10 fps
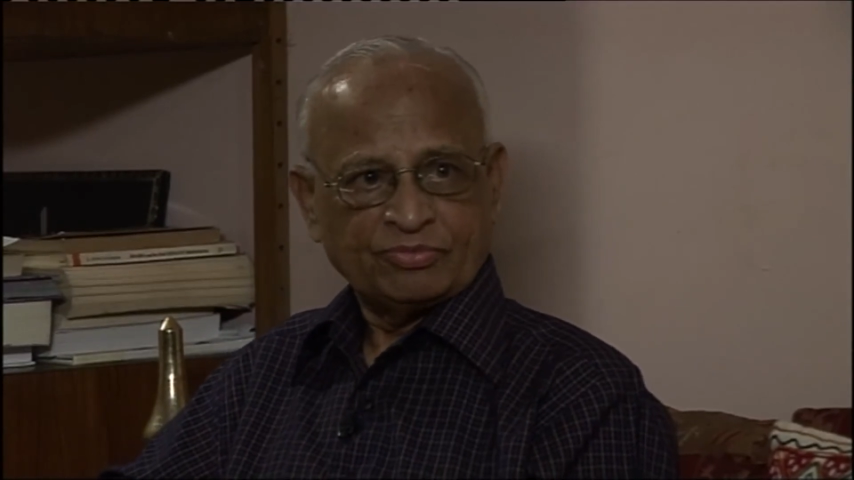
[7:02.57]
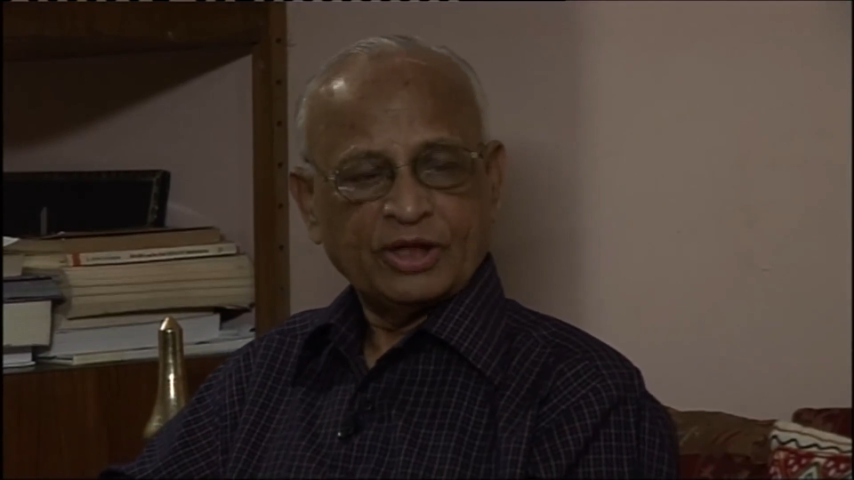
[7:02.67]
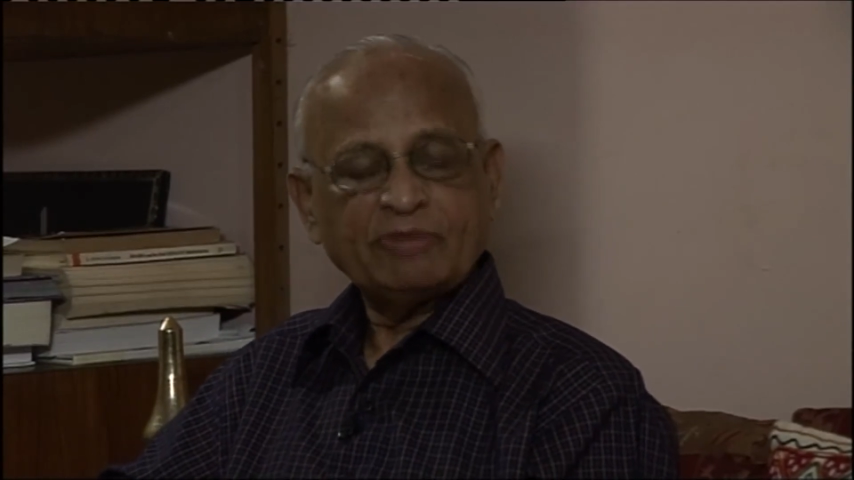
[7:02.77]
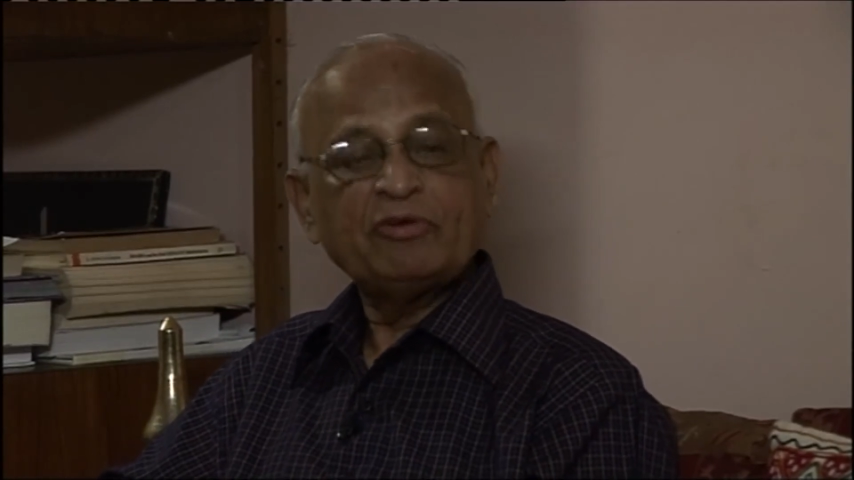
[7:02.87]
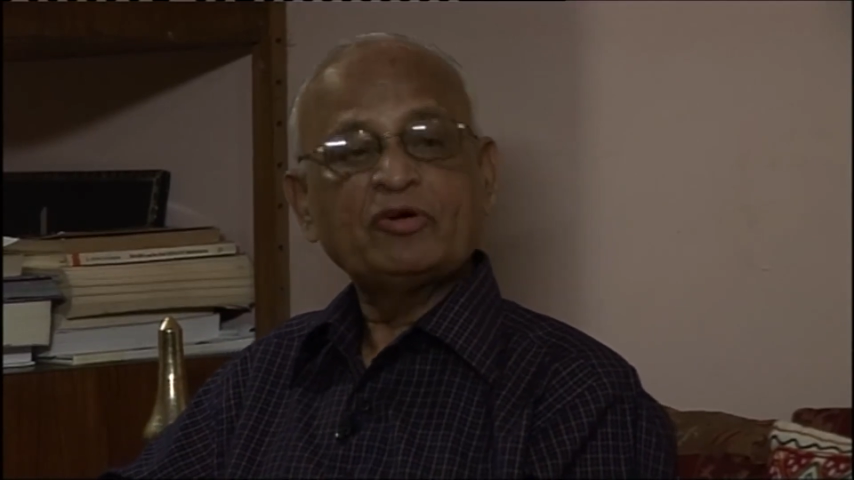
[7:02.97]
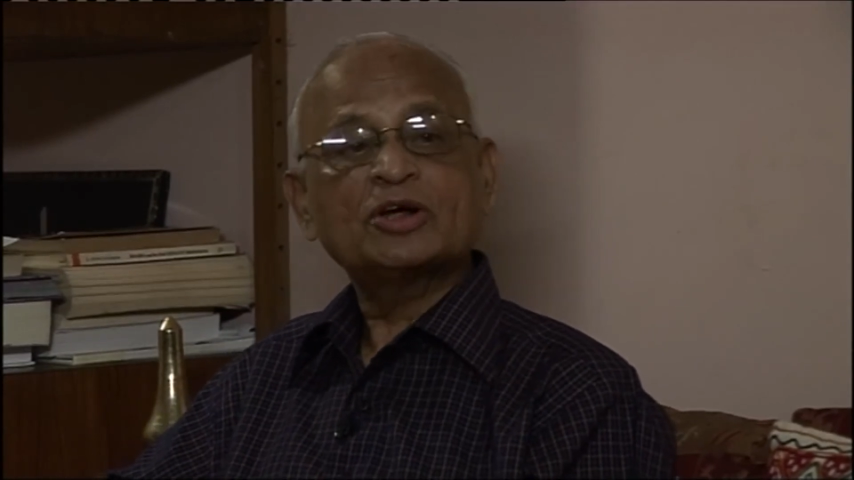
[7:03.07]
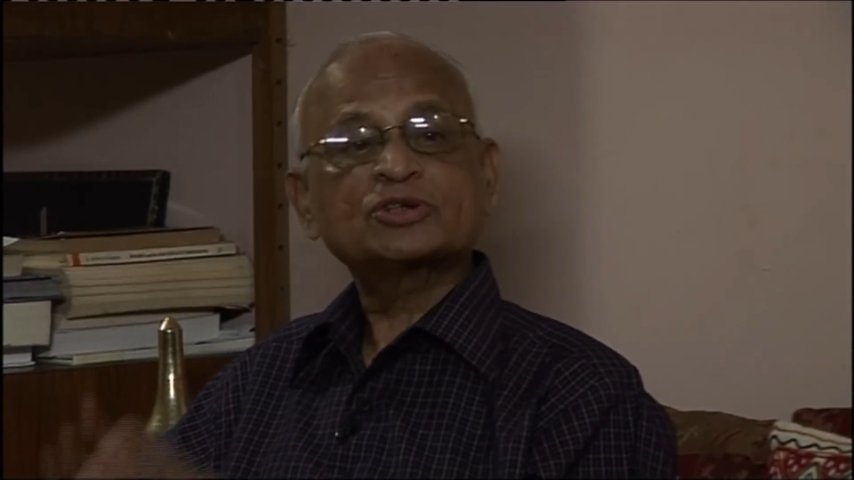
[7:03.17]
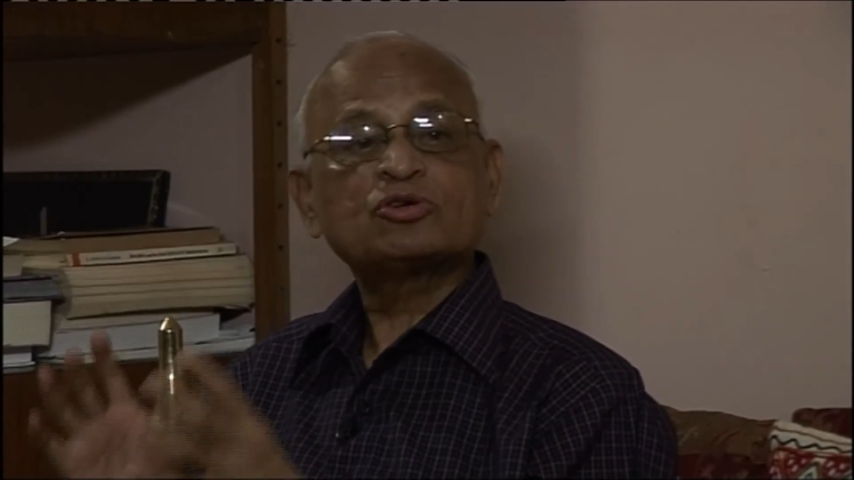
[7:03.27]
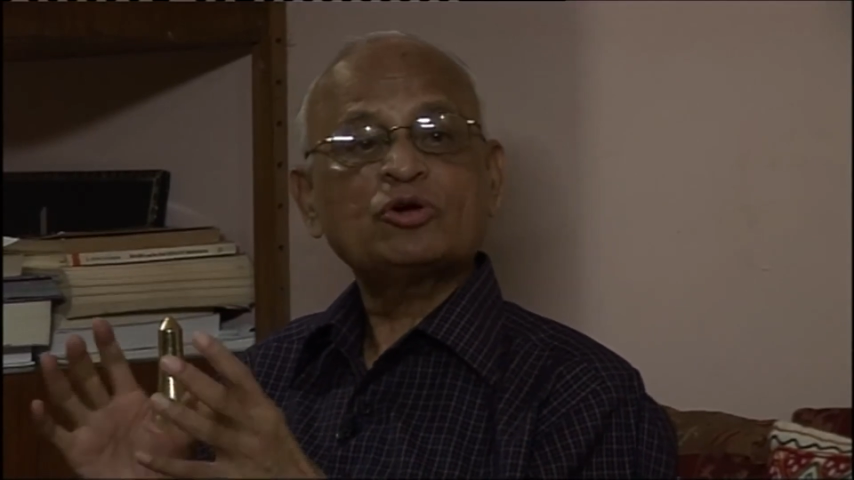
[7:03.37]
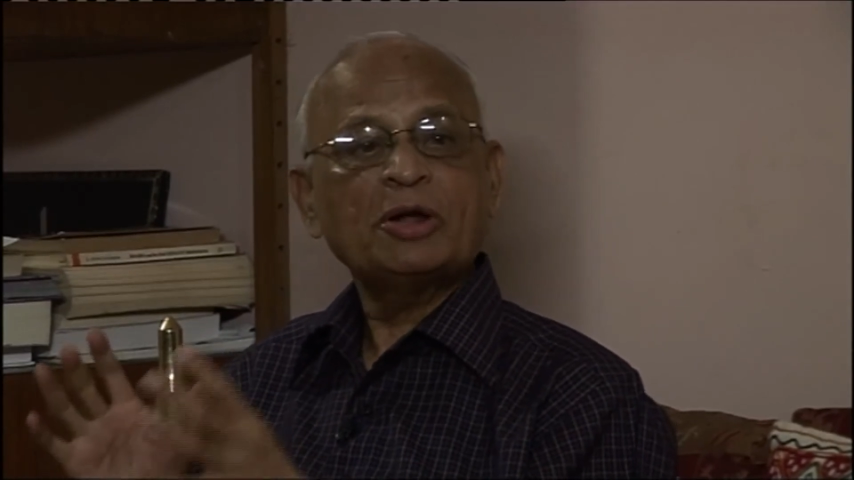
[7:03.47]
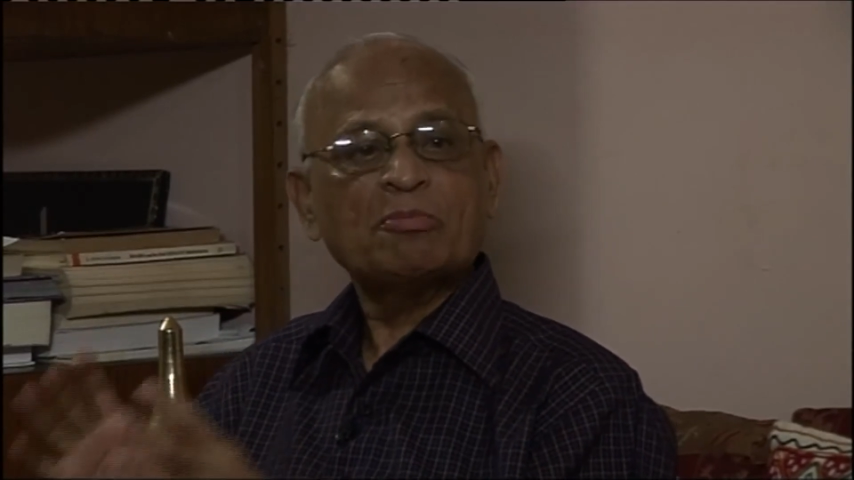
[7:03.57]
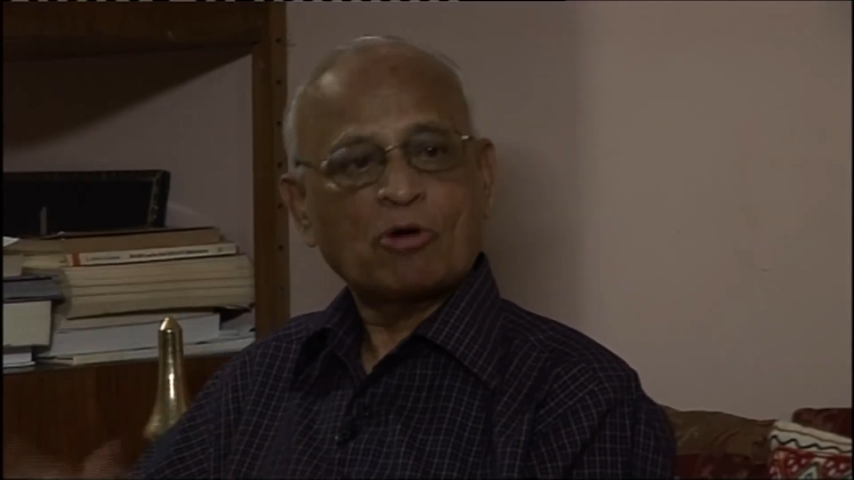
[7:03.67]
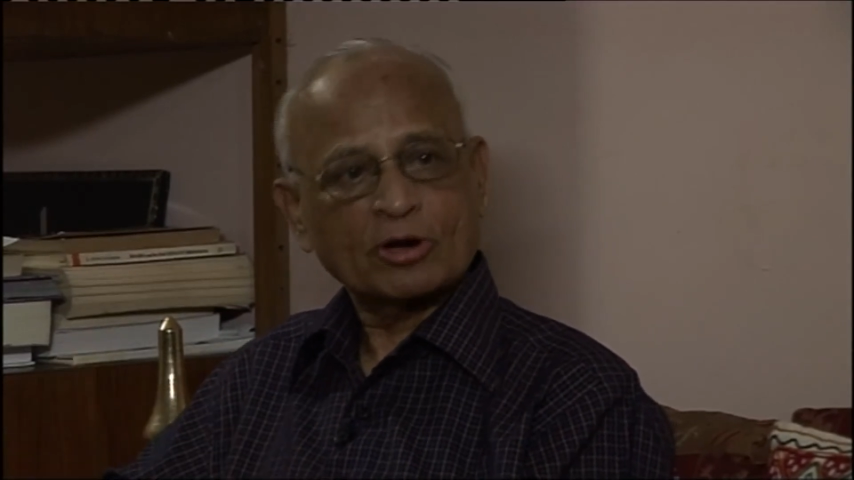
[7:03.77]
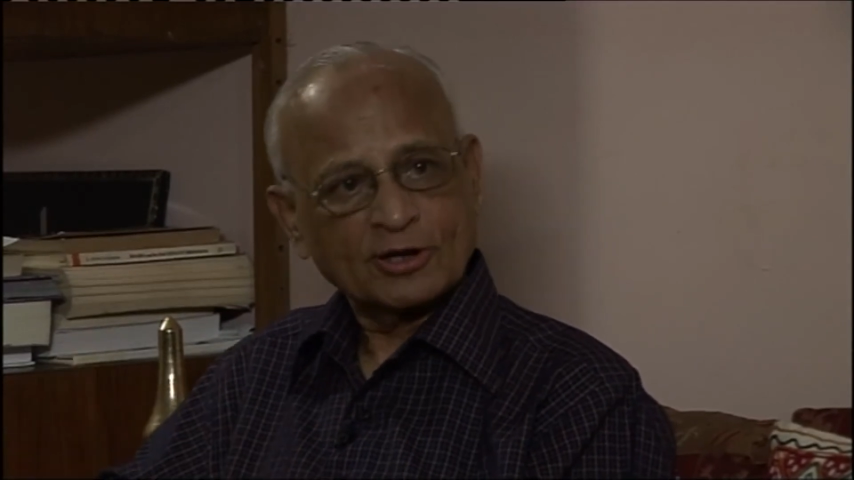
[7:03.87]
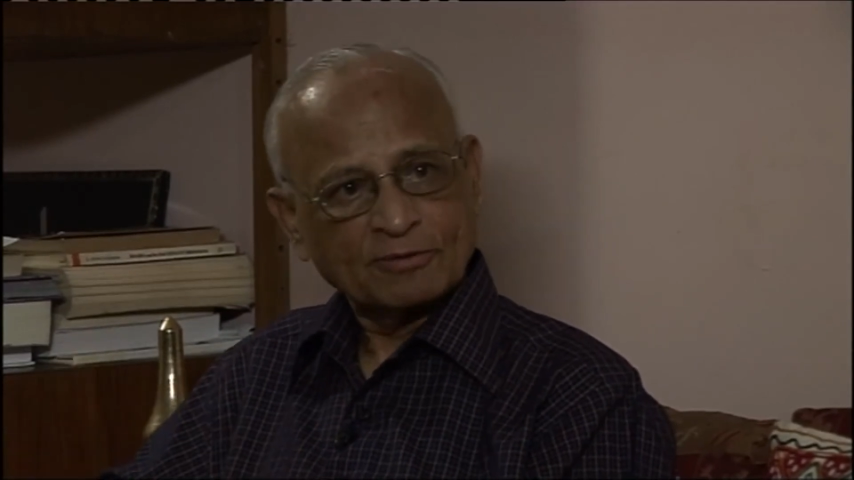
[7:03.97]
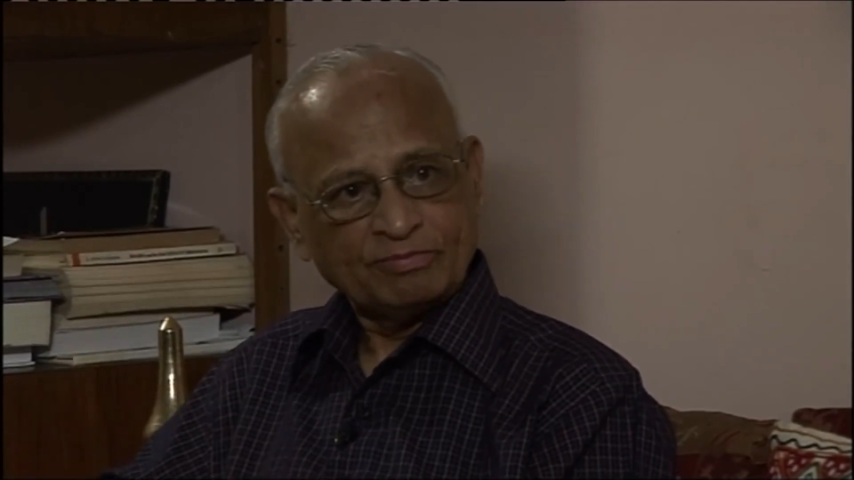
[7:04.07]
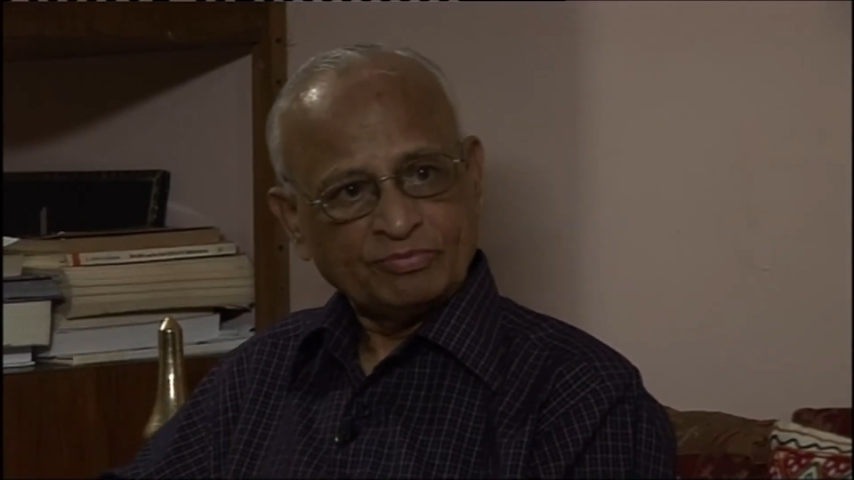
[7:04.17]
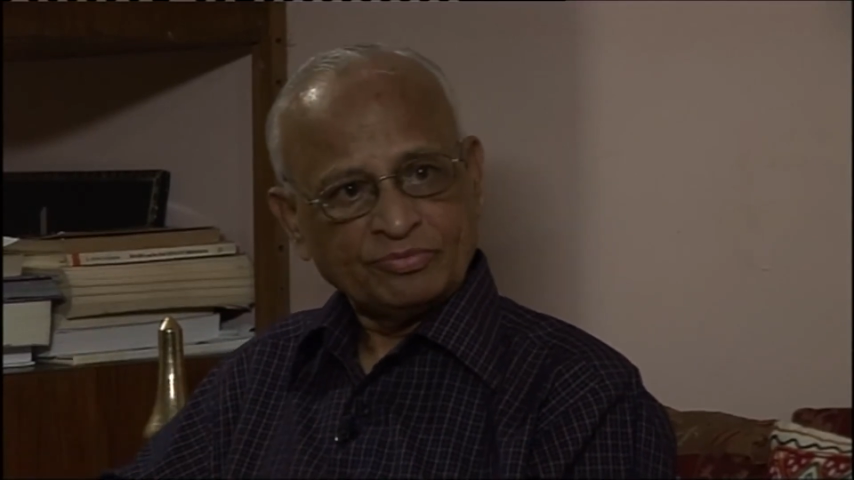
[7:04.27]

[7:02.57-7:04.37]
then we would have shown a model,